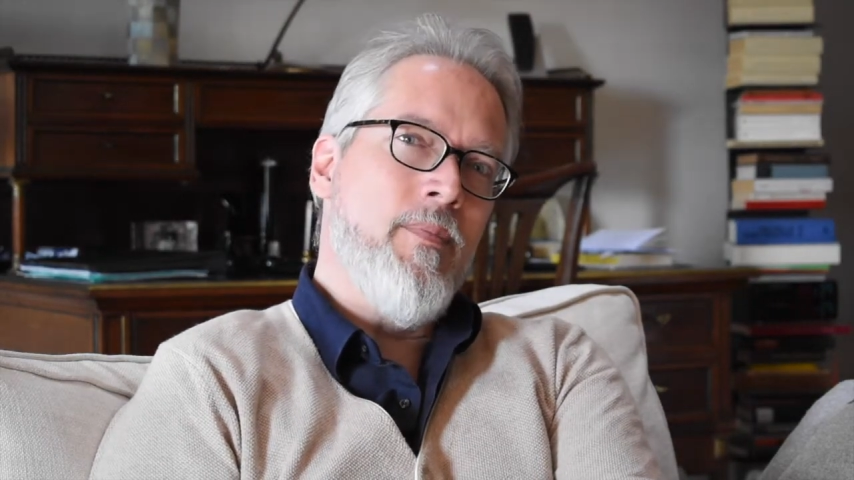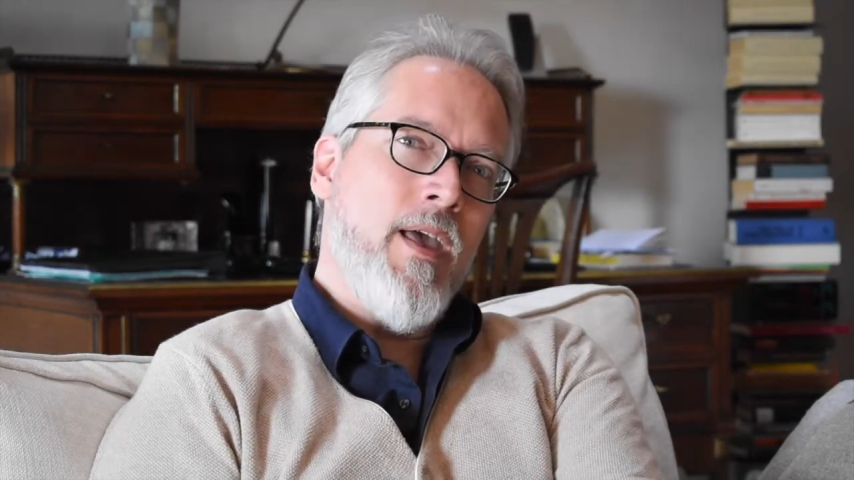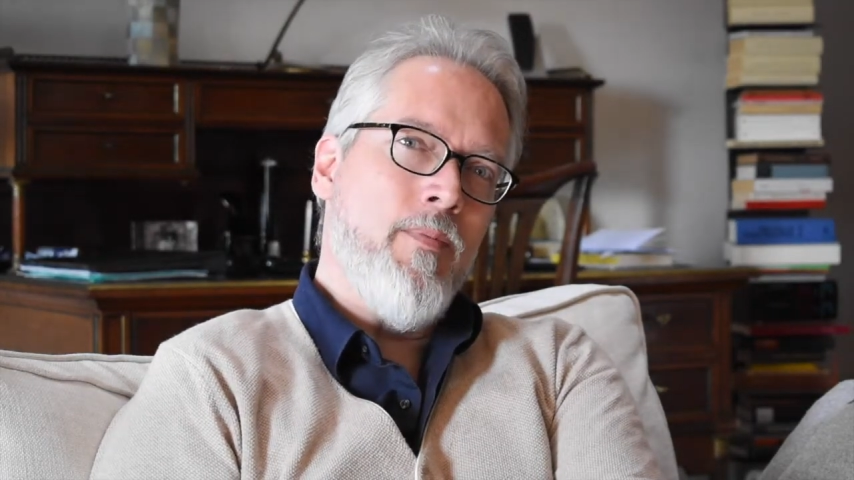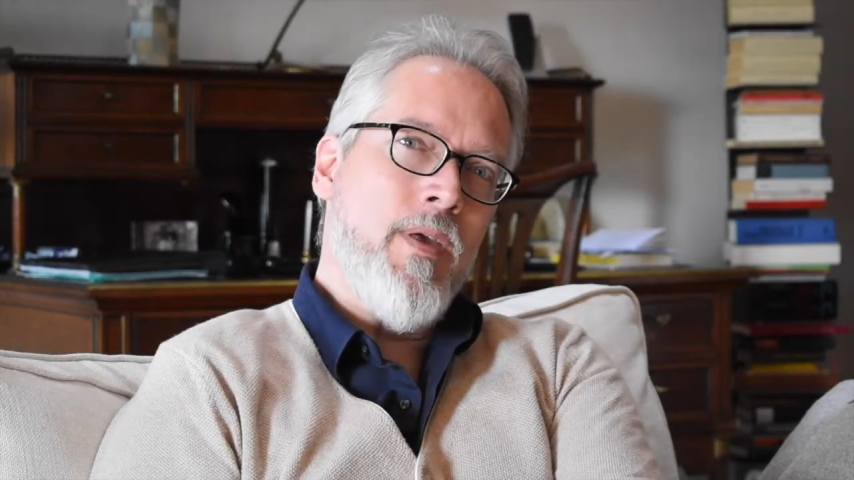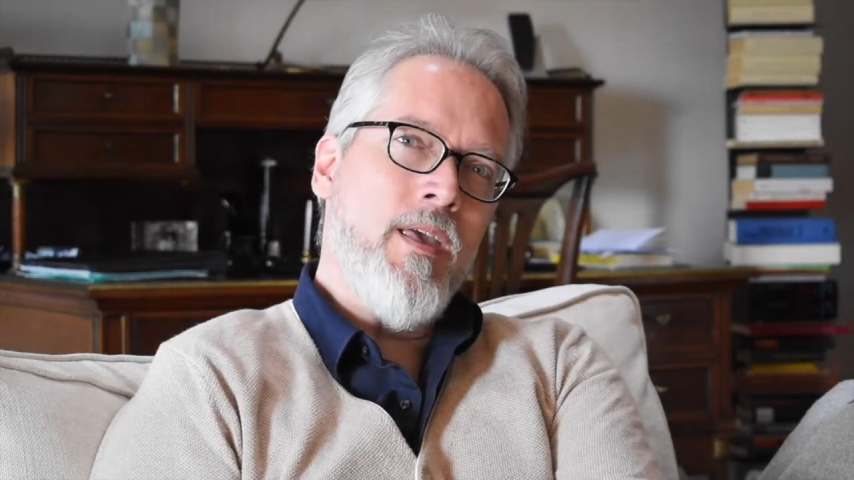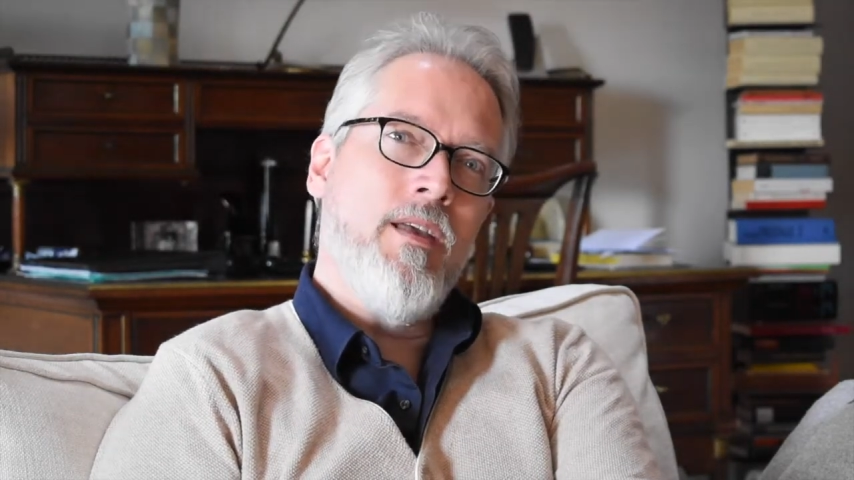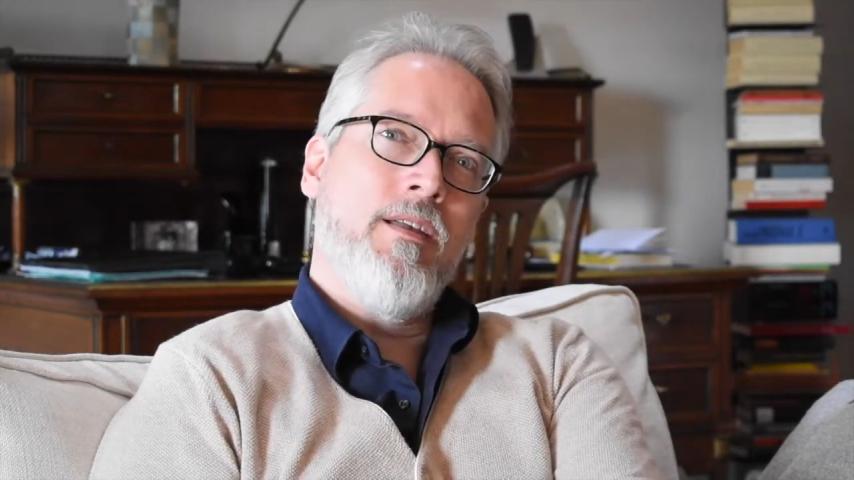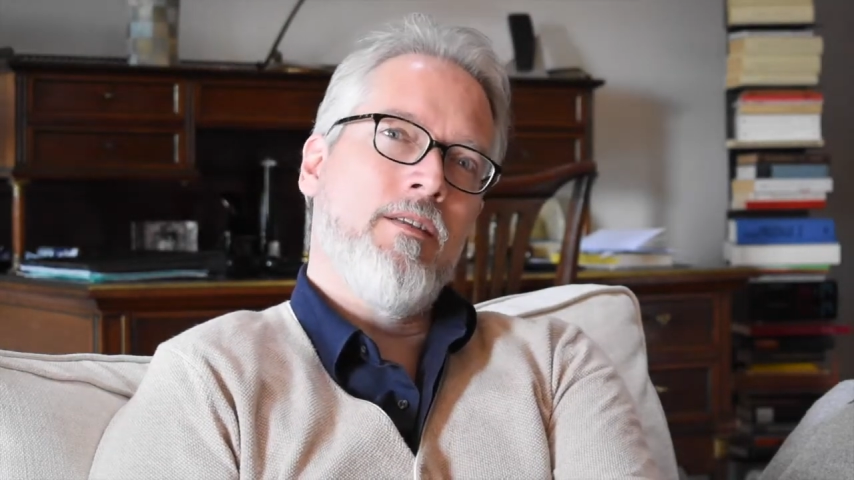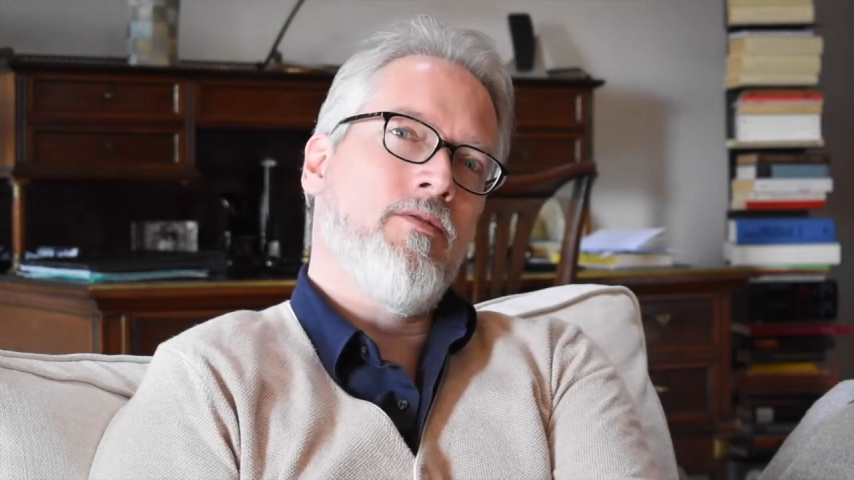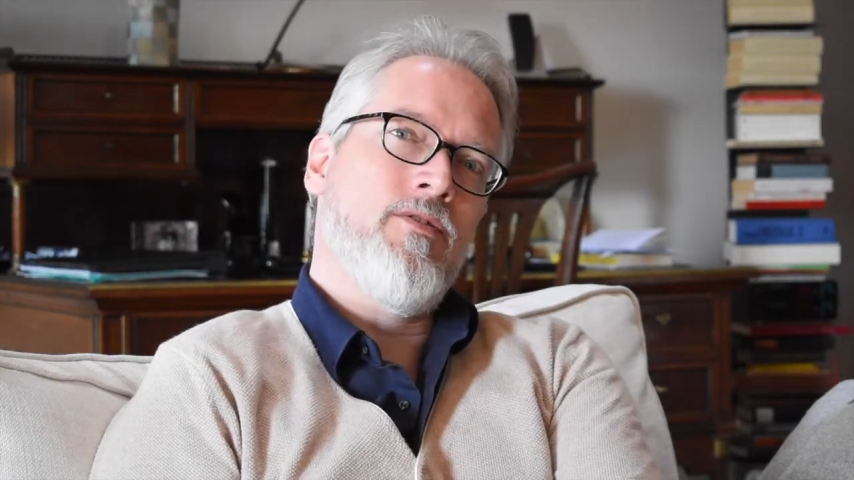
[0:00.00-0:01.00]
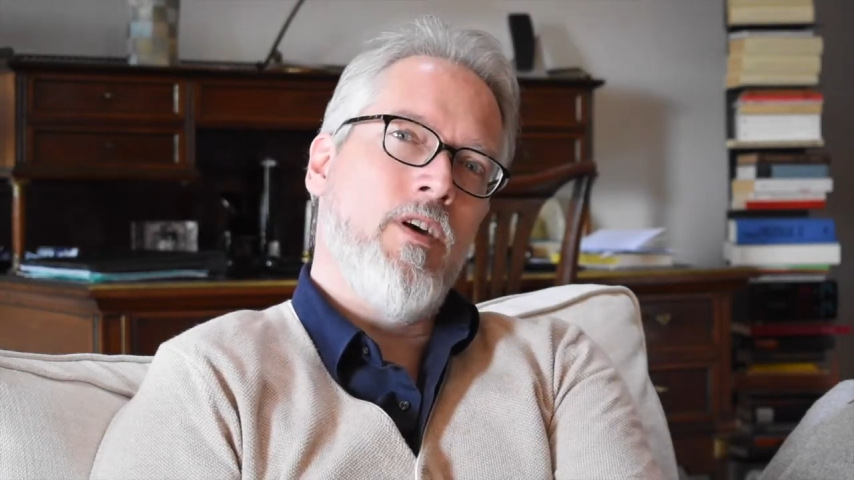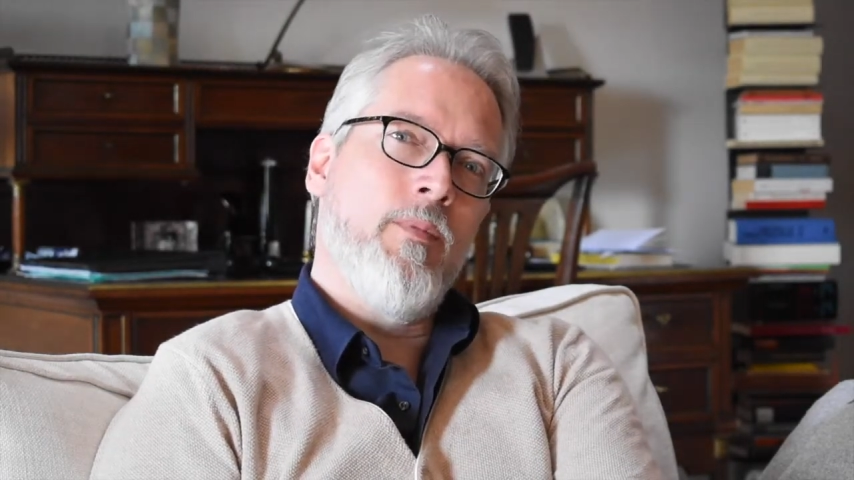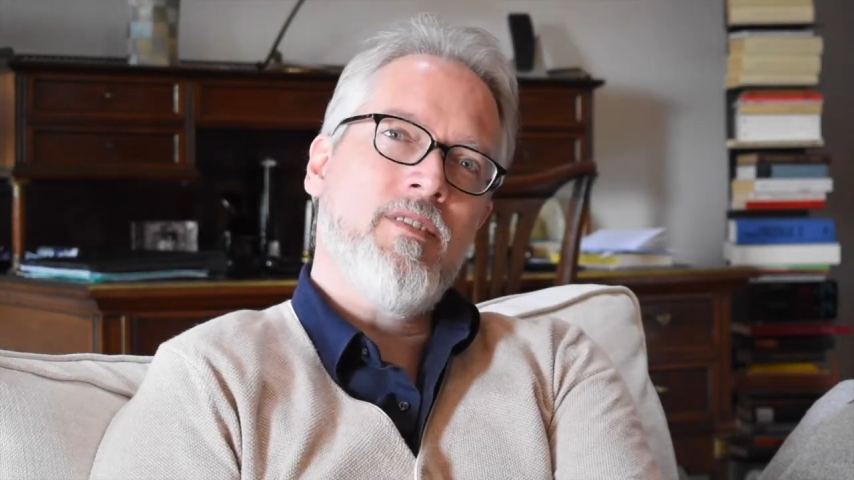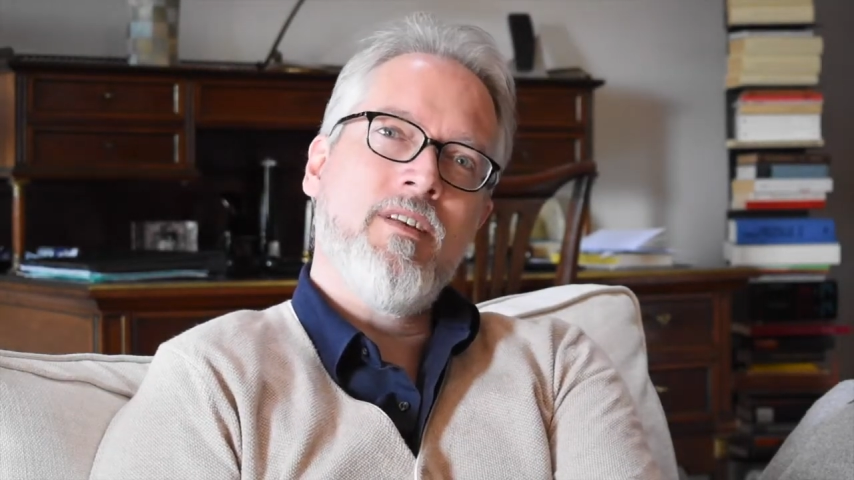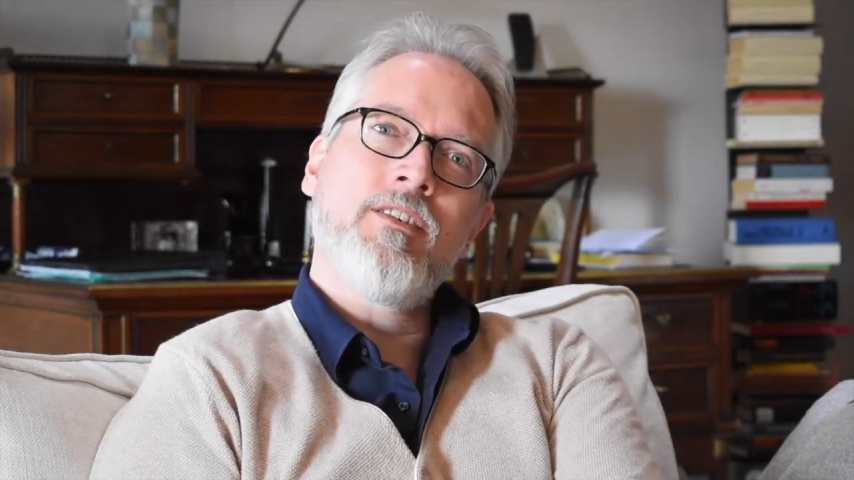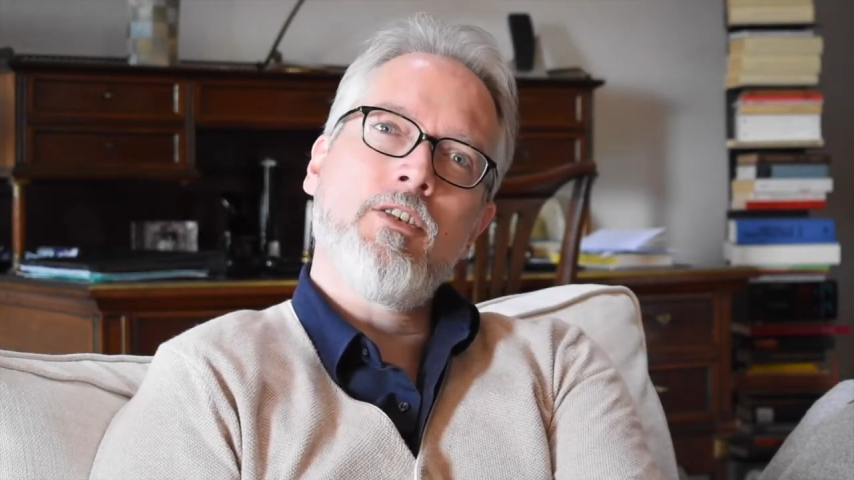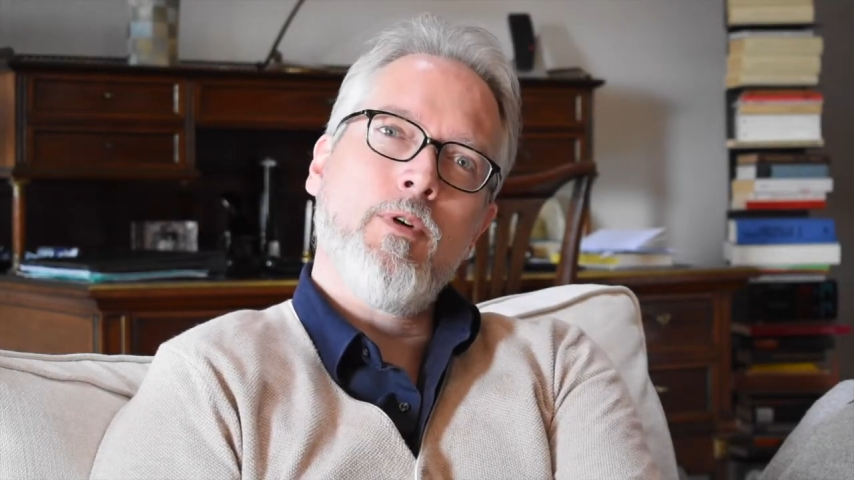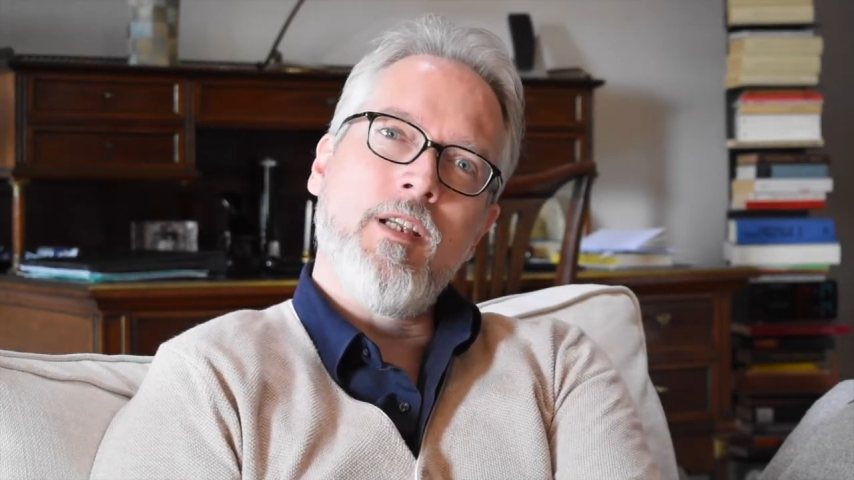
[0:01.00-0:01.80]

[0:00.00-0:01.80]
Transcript: maybe to some extent you will